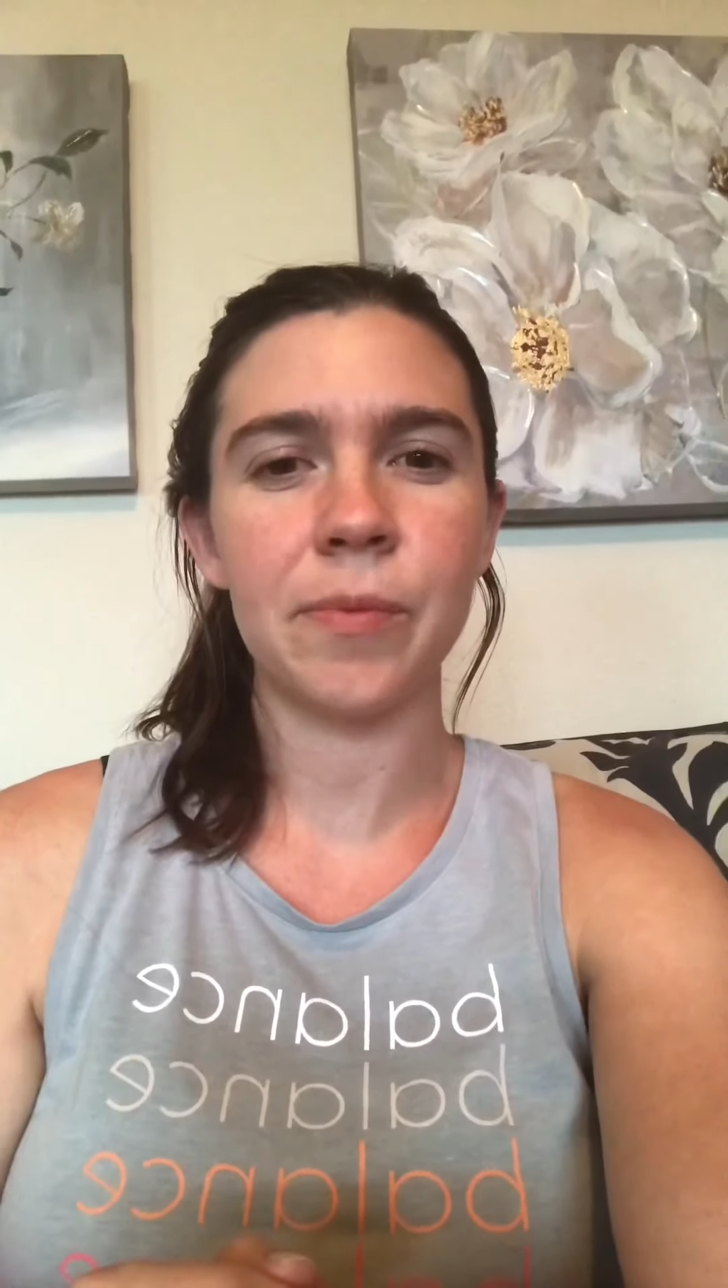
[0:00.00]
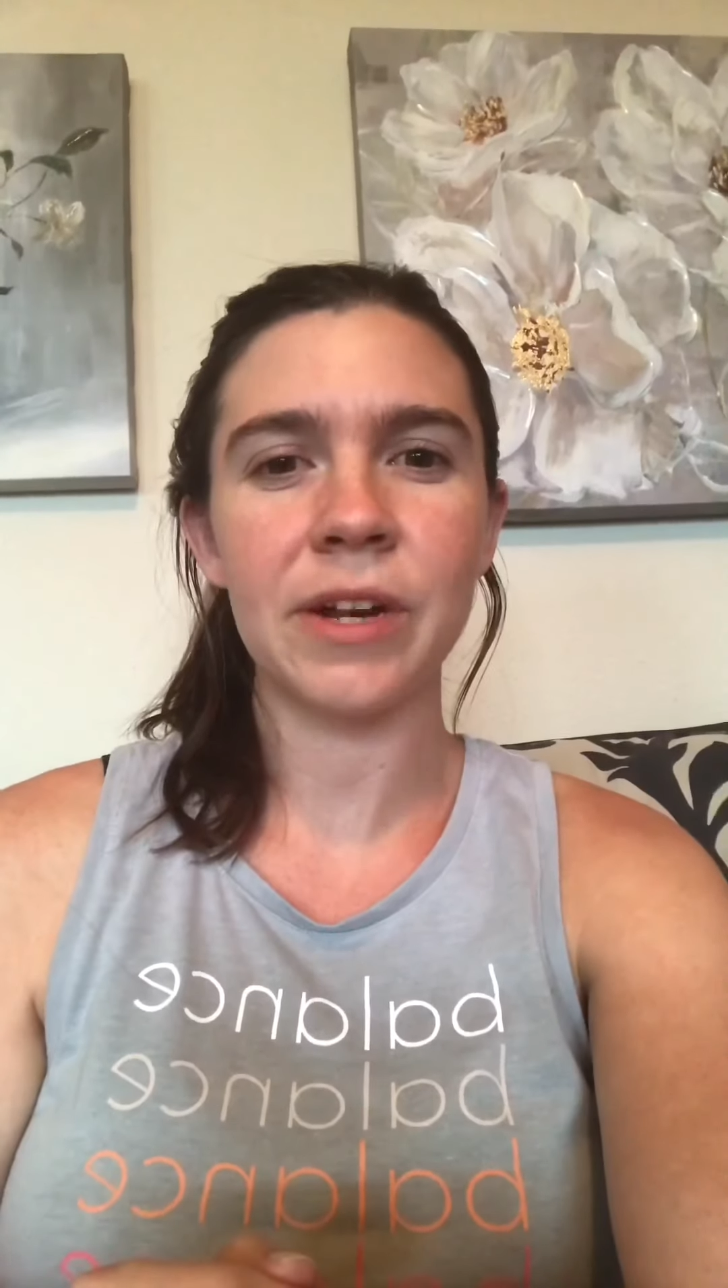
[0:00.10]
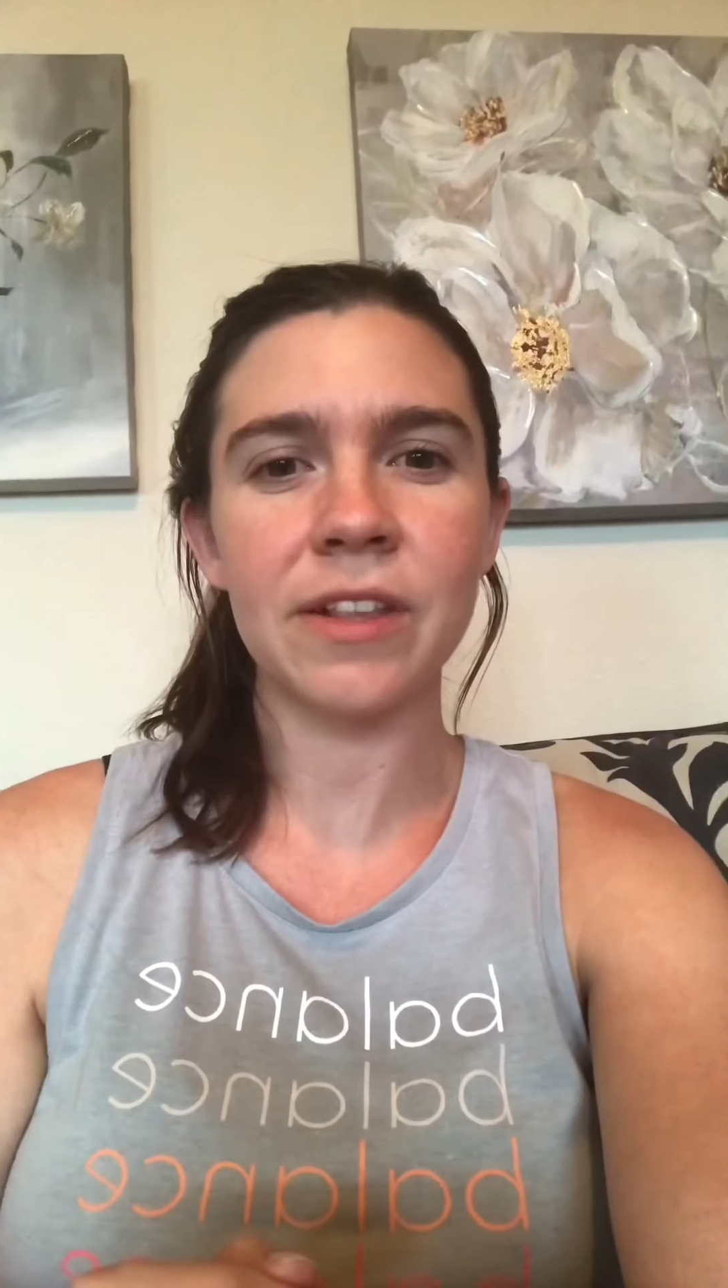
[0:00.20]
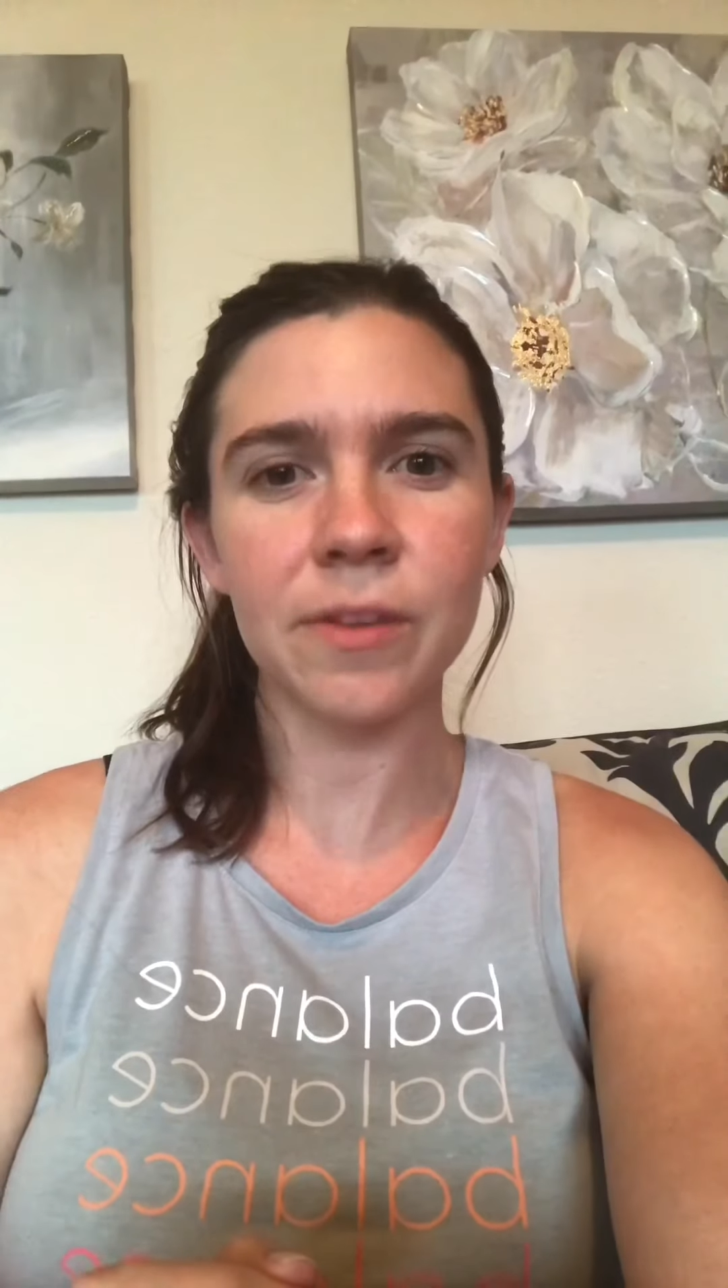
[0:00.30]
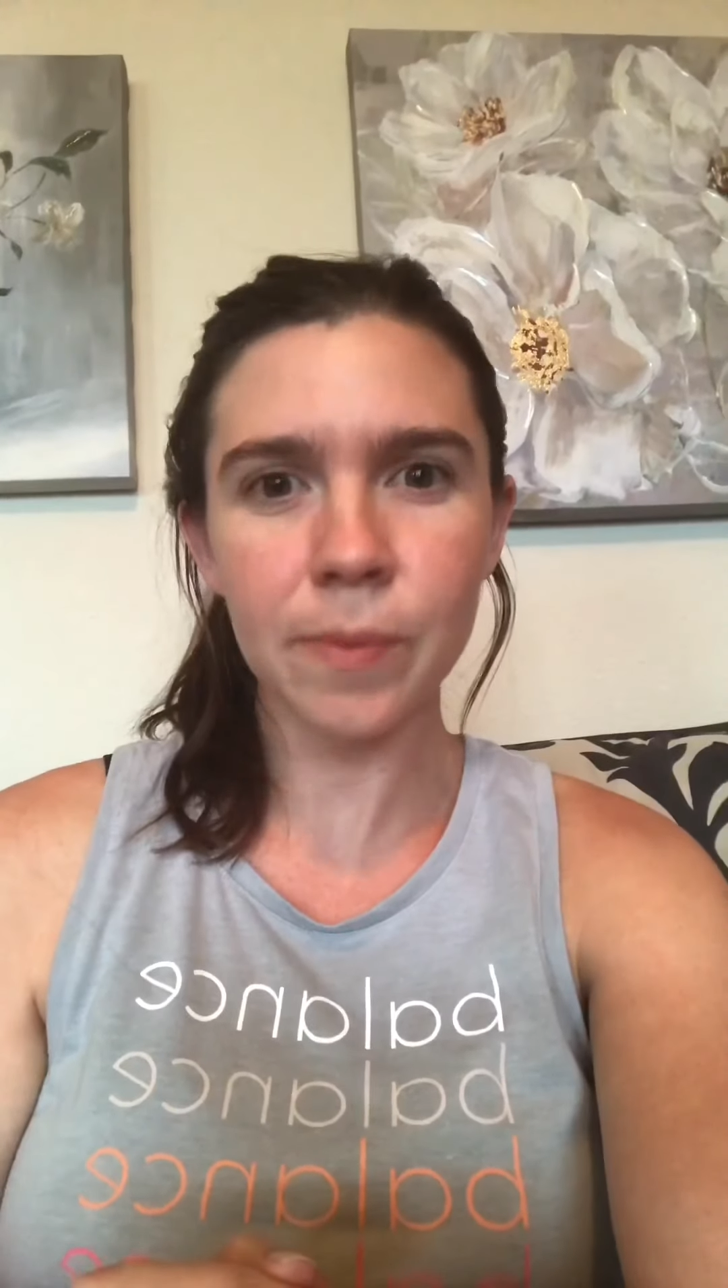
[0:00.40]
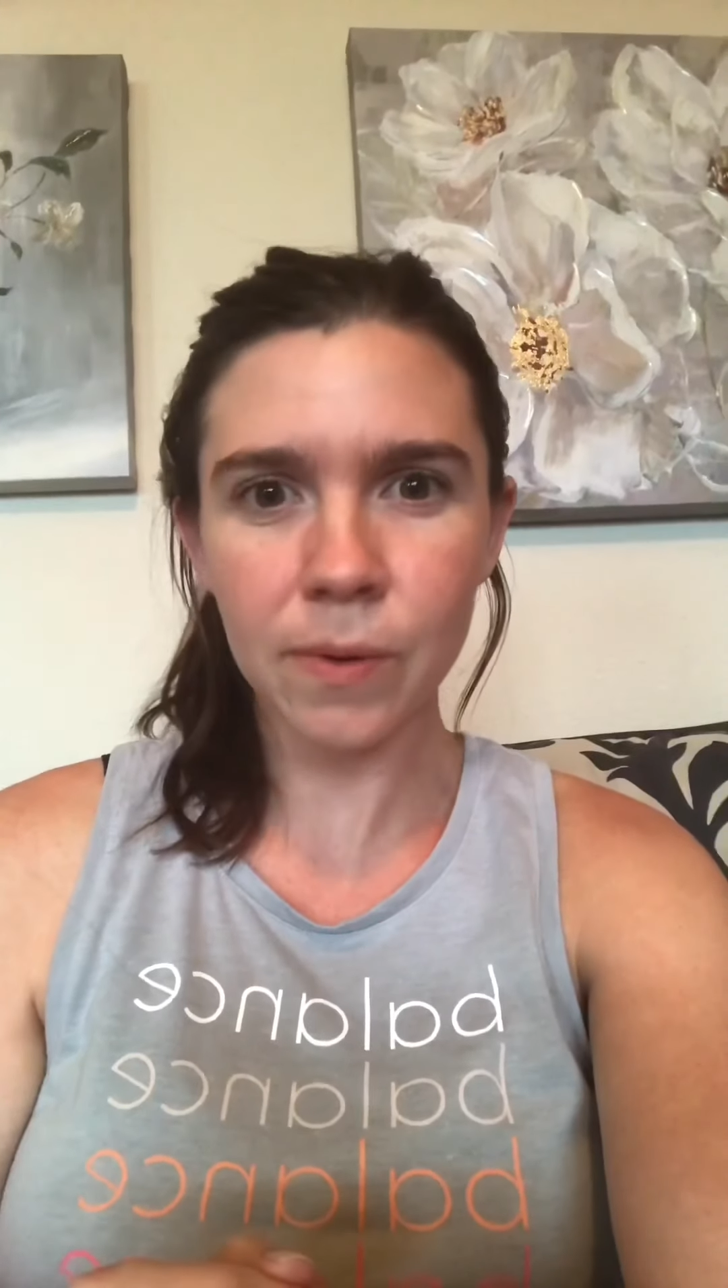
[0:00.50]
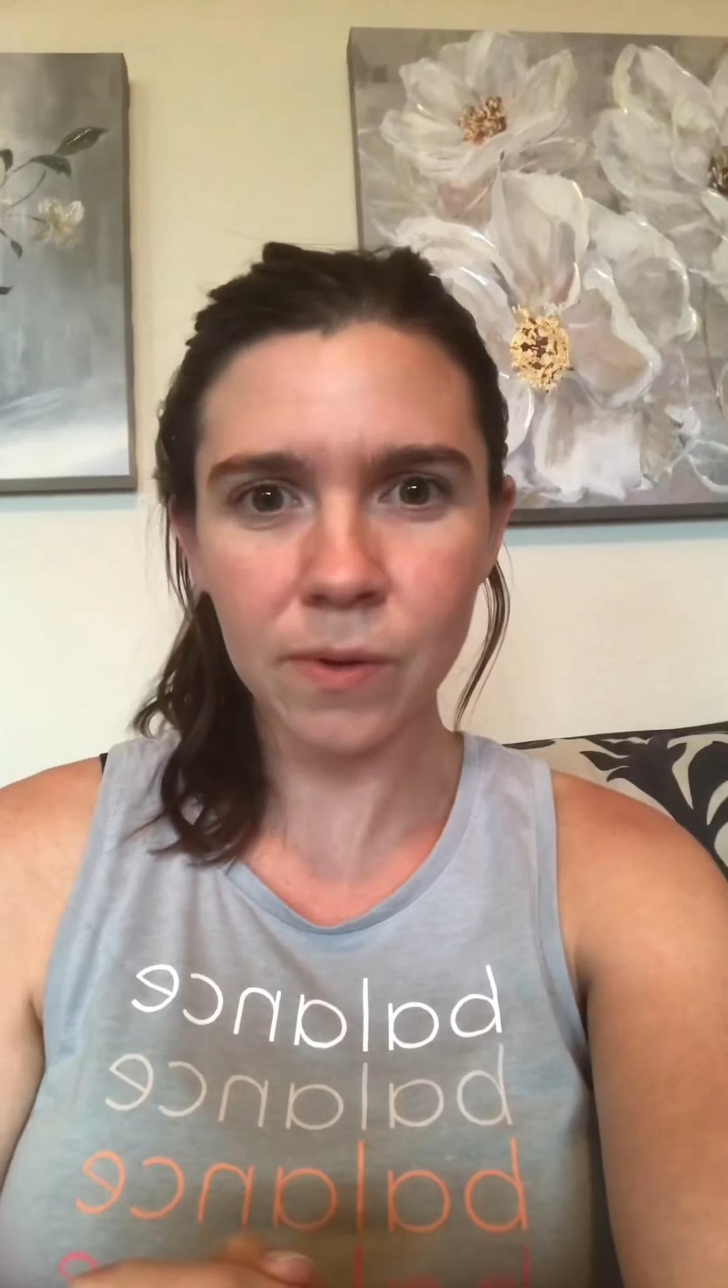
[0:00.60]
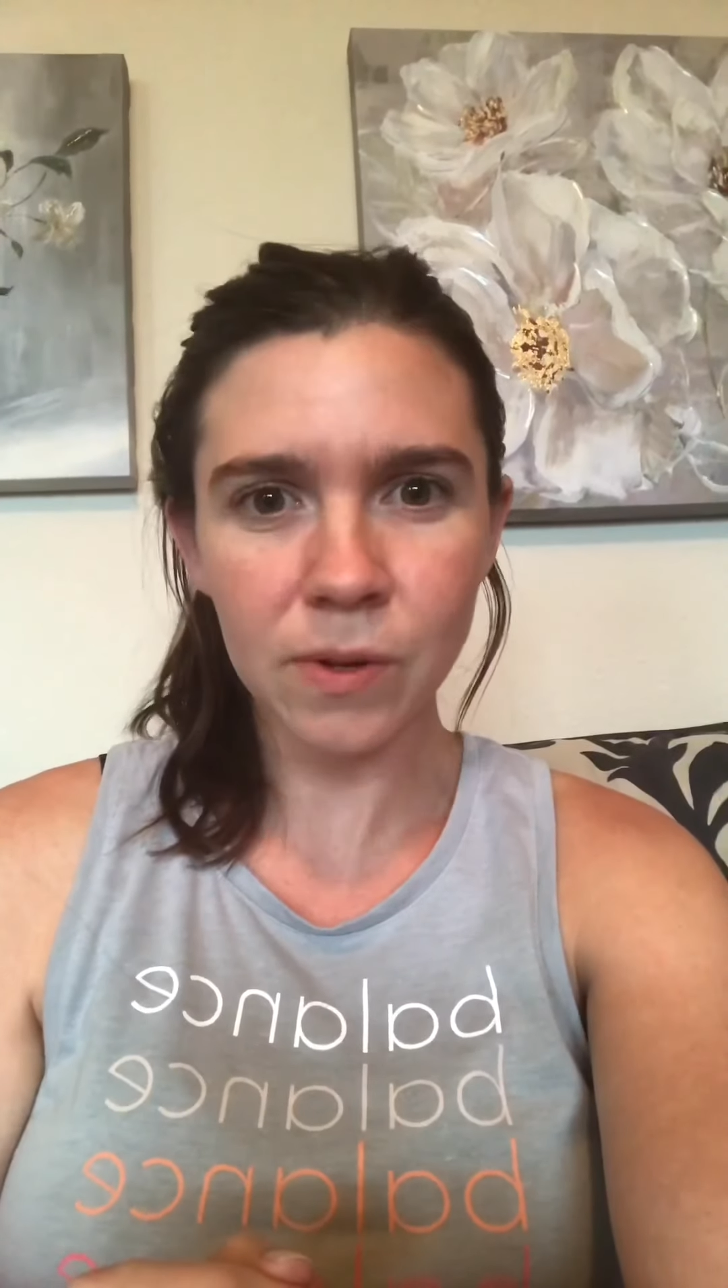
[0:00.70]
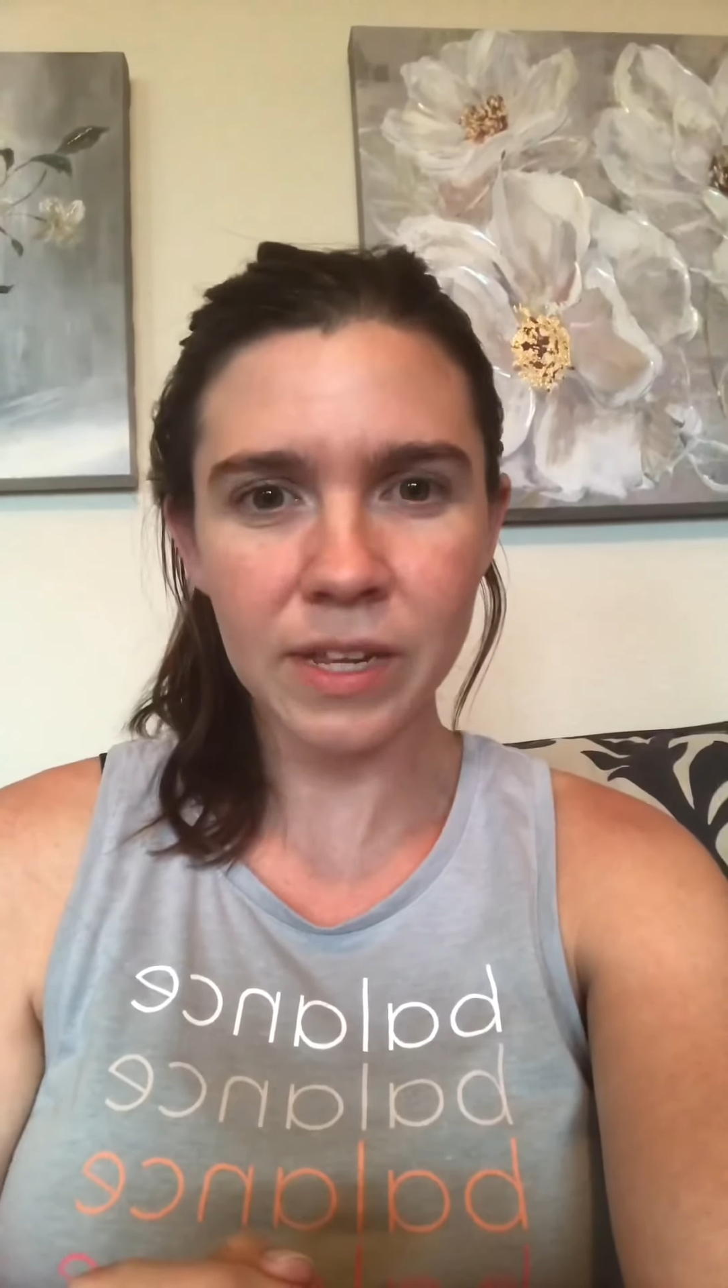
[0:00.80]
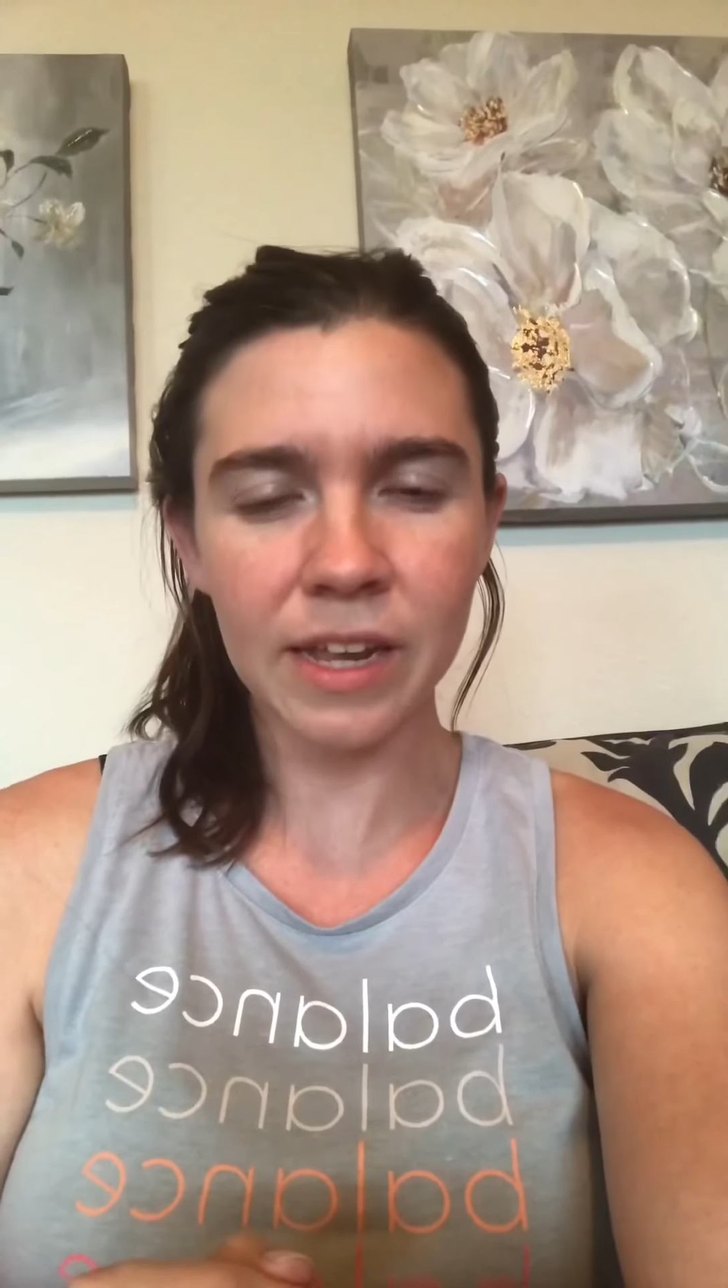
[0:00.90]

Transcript: principled,